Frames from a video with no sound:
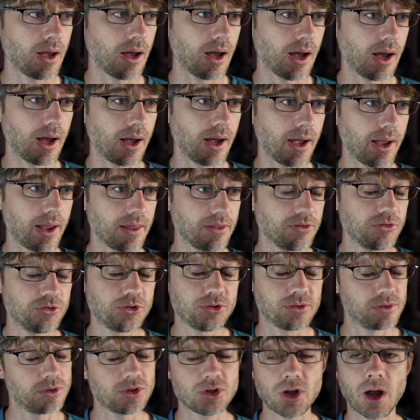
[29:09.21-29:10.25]
And
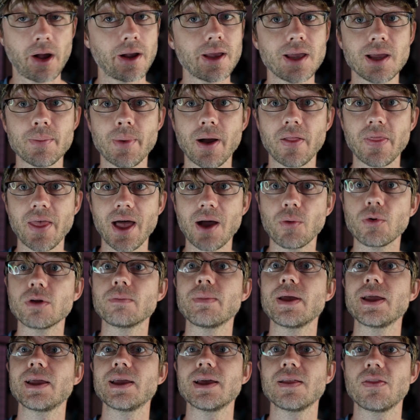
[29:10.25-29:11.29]
talking about that would
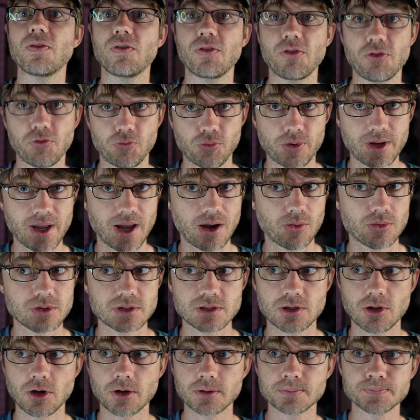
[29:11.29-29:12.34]
make it 3 hours
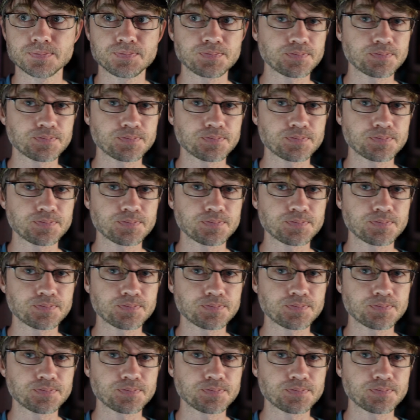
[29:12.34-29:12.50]
long.